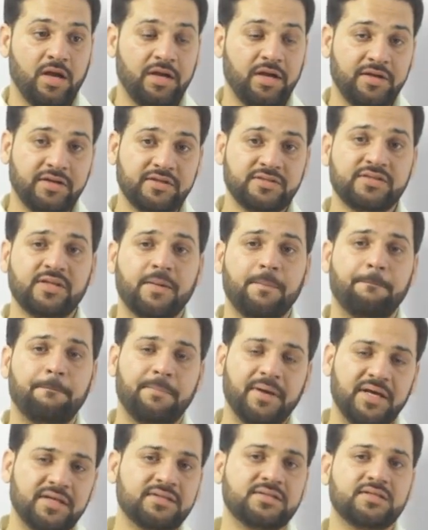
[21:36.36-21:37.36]
It is the
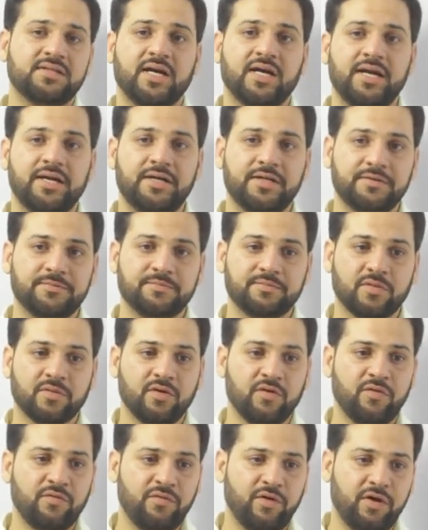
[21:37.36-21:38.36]
best site
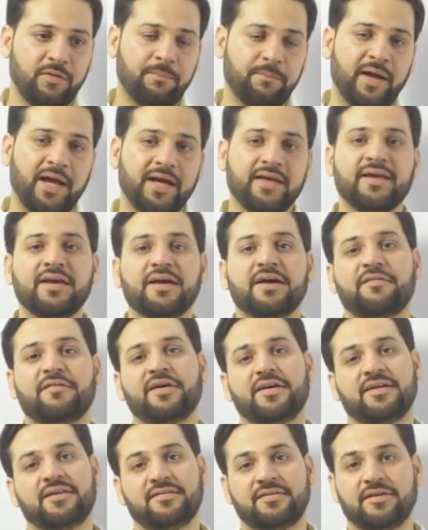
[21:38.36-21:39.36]
for banking
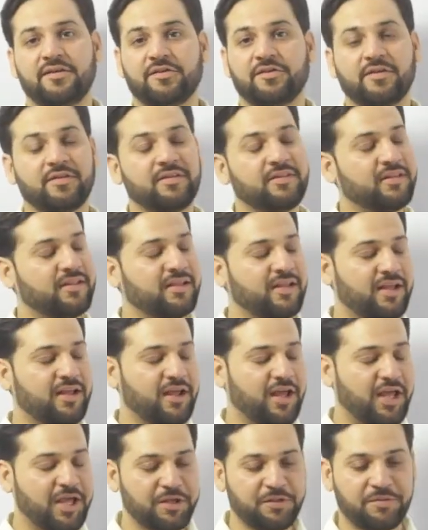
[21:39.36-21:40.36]
awareness section.
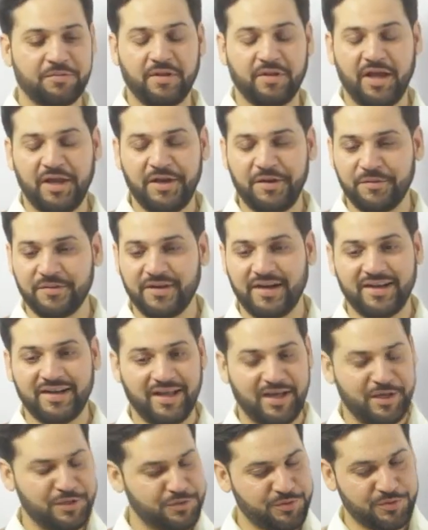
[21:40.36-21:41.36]
I know that
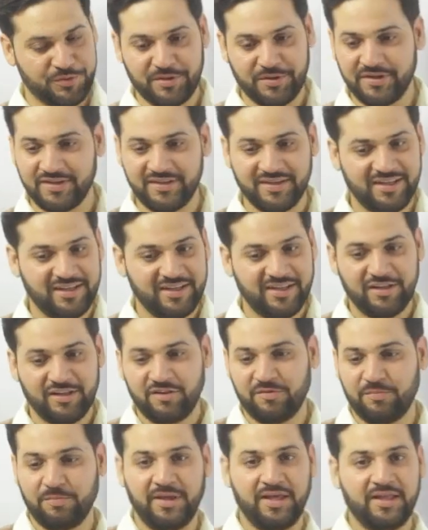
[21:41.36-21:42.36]
I shouldn't
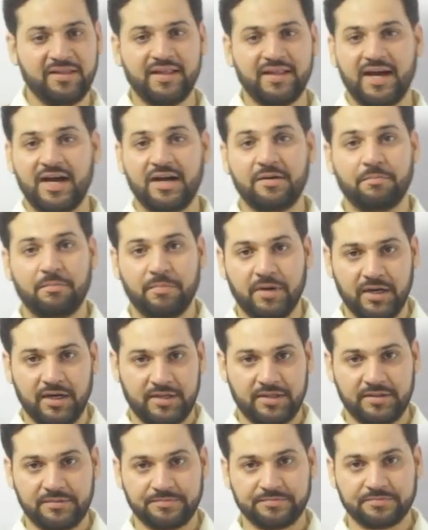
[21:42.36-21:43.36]
speak that,
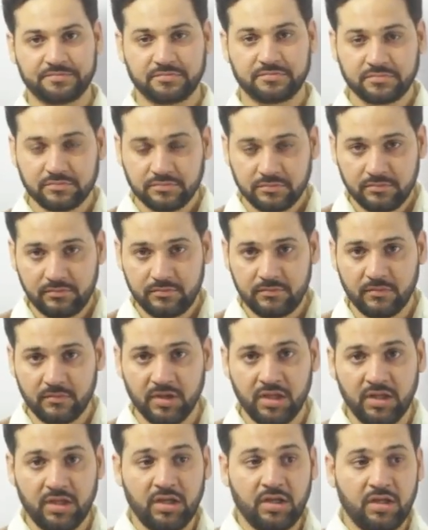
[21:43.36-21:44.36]
but
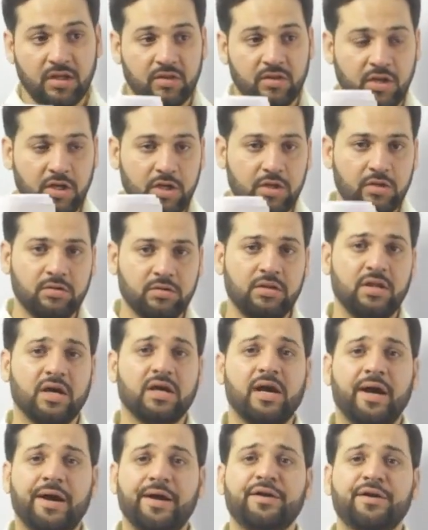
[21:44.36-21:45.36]
the
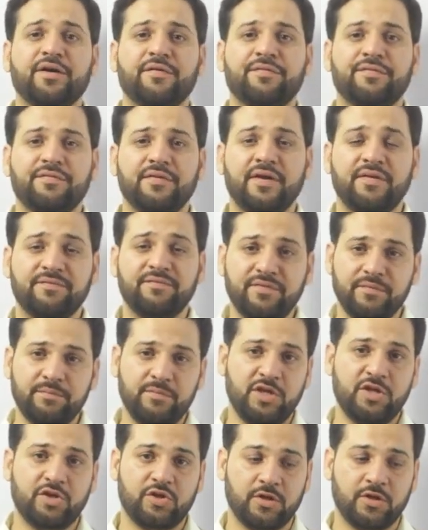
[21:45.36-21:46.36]
kind of
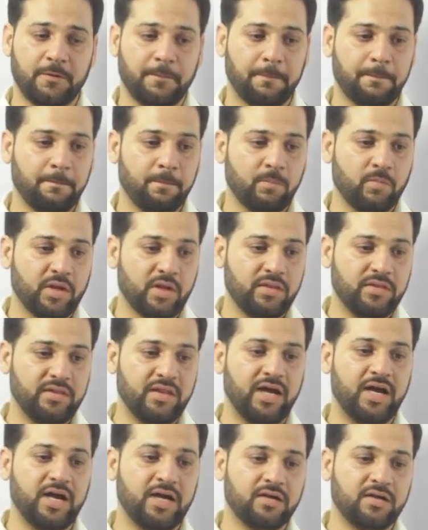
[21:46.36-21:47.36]
information
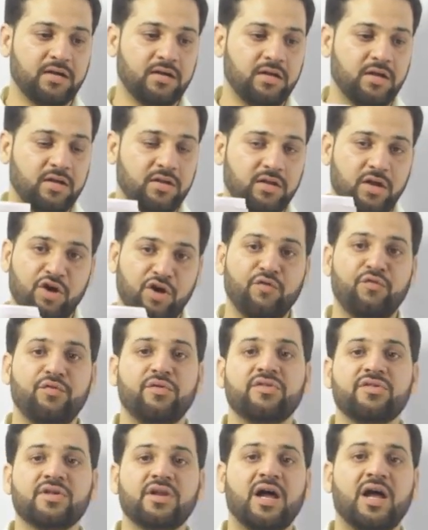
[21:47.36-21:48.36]
that the
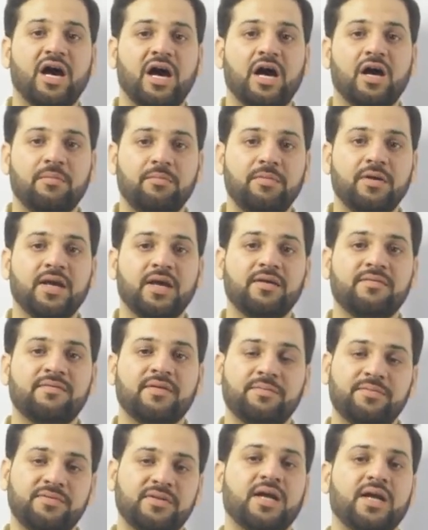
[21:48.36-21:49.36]
official RBI
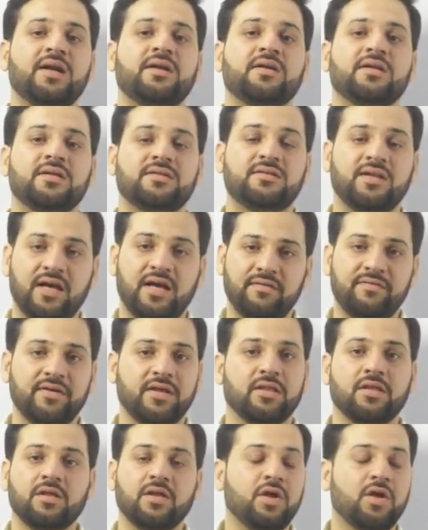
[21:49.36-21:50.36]
website is
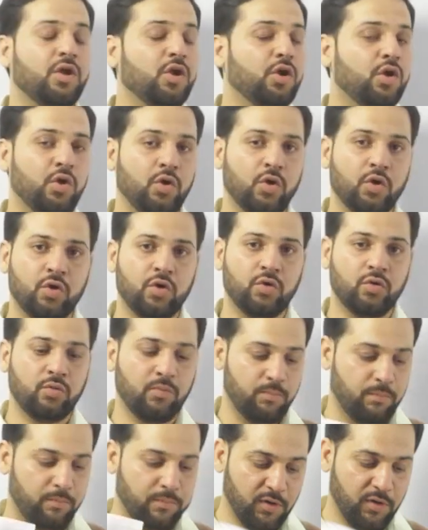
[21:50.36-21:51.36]
having,
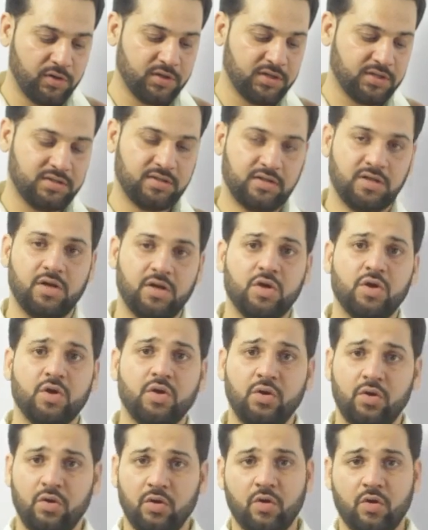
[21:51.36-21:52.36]
no book,
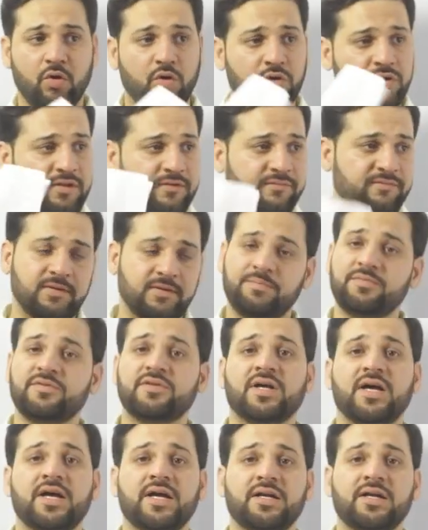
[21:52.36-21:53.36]
no other
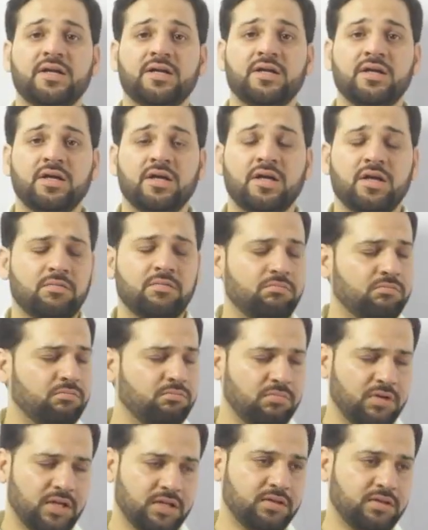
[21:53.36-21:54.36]
website,
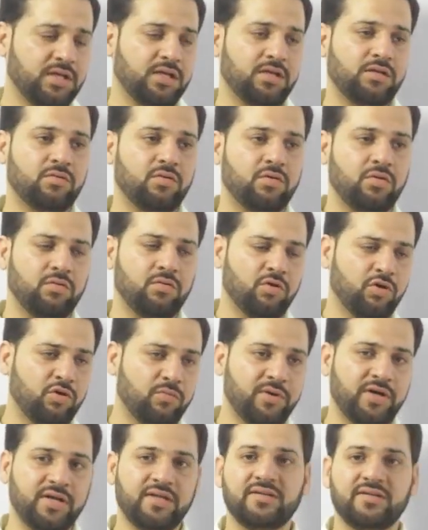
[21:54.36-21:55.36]
nothing.
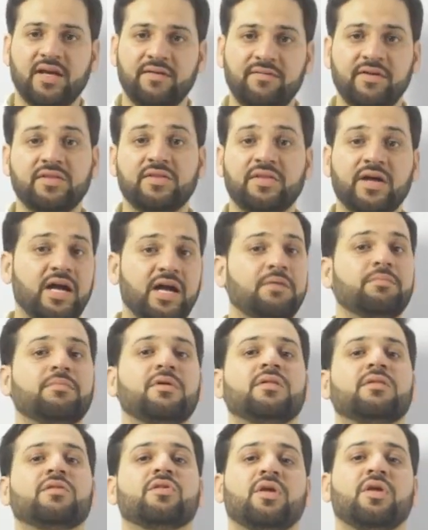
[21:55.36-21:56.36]
Nobody is having that
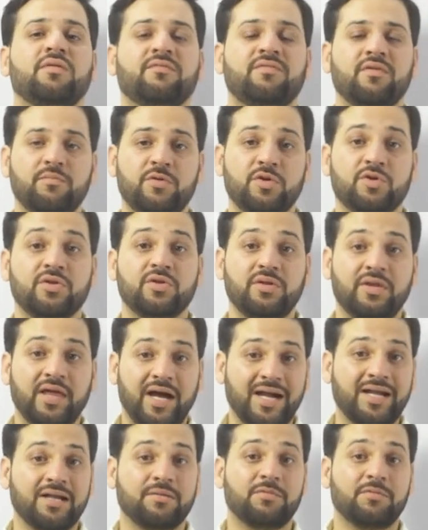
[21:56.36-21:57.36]
much information,
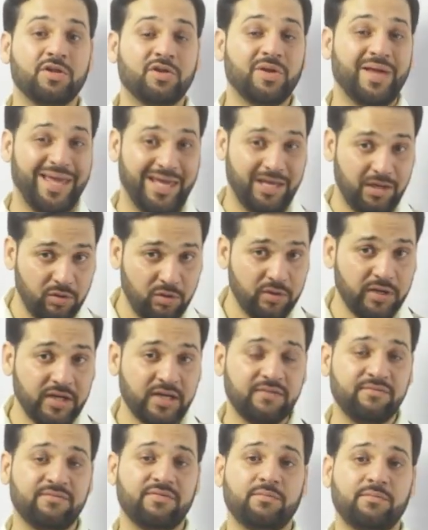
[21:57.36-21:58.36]
that much
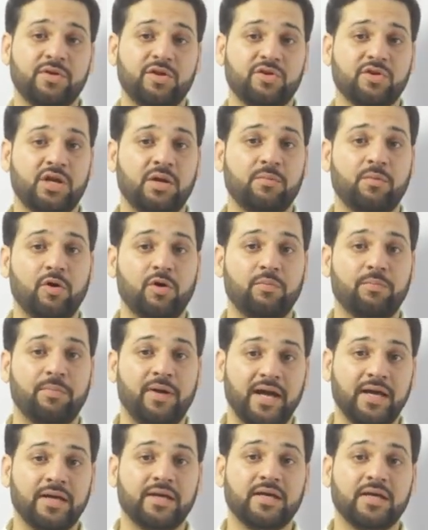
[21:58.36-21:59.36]
accurate information about
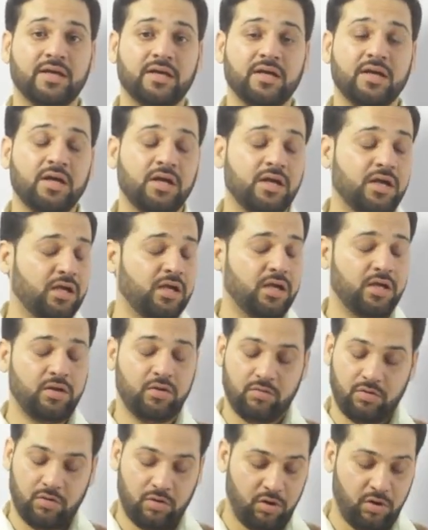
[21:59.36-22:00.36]
banking
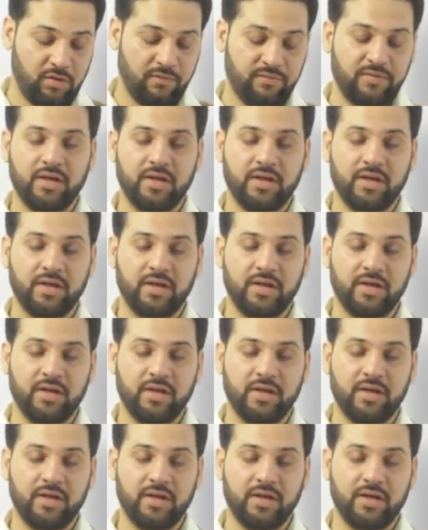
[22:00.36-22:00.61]
in all